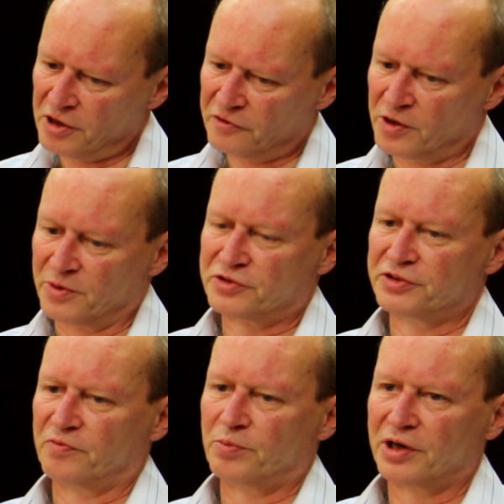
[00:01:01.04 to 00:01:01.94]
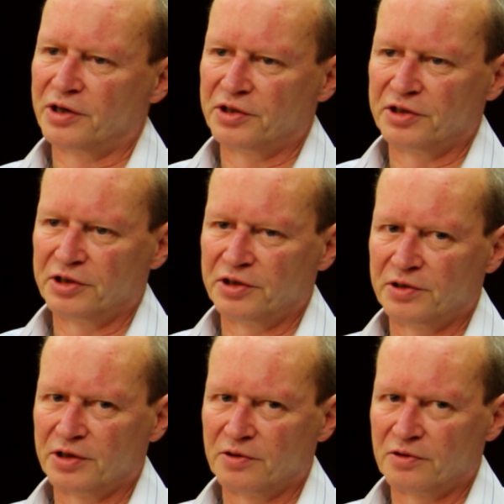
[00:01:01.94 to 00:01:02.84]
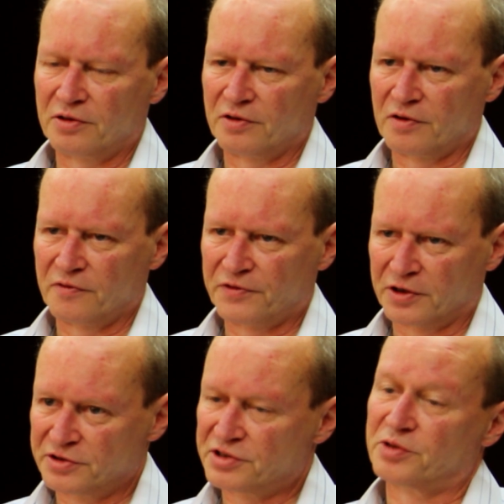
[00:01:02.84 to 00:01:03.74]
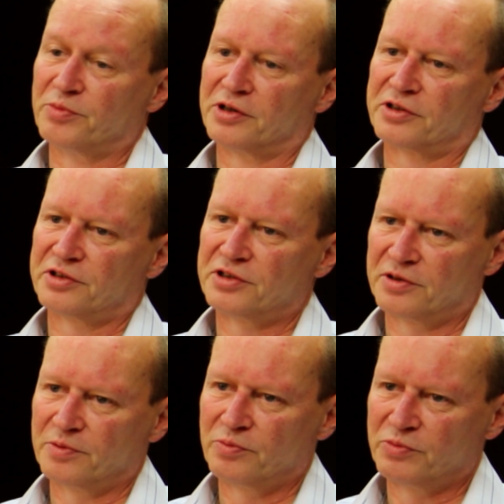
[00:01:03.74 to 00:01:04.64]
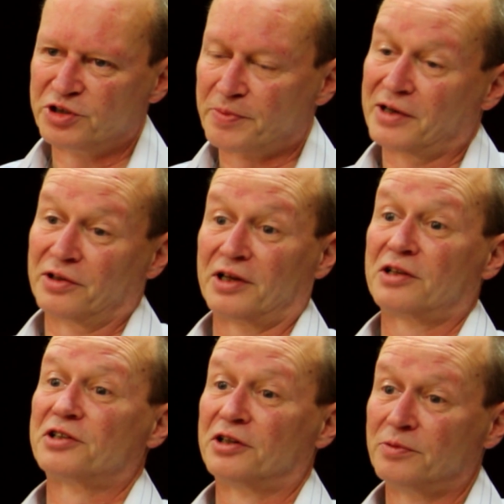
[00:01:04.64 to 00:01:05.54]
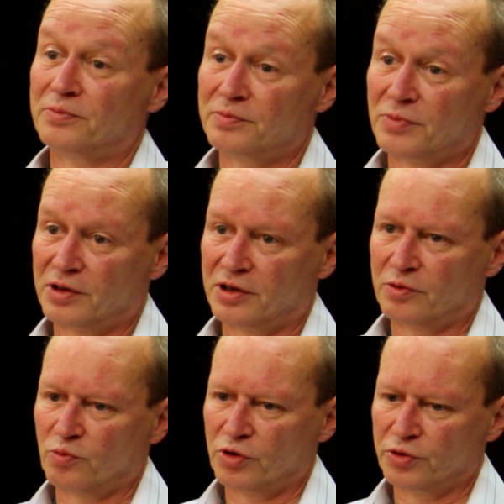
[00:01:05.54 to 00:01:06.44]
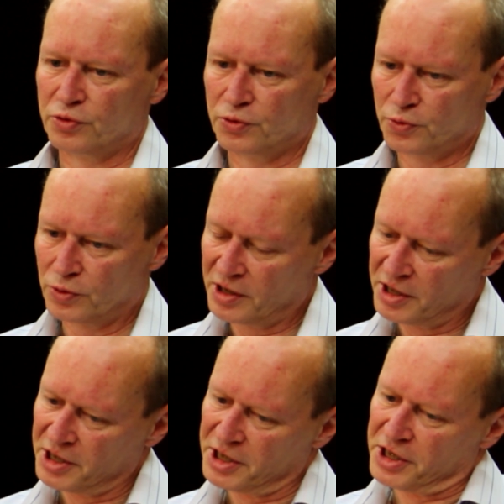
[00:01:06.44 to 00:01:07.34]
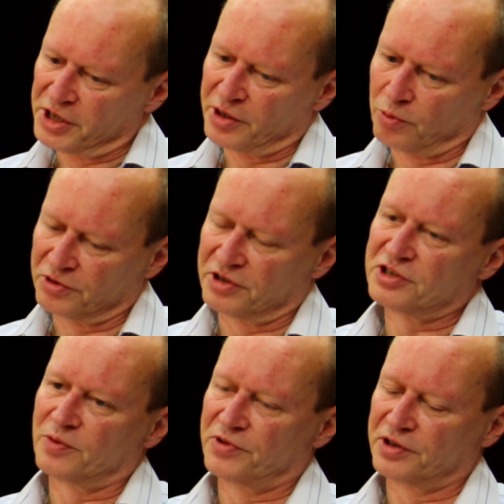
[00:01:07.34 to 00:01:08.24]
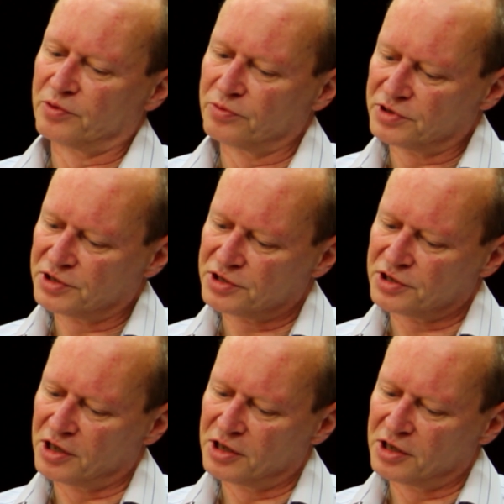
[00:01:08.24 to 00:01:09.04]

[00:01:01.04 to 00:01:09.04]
very much driven by the Far Eastern market, Japan at that time, who they wanted something that was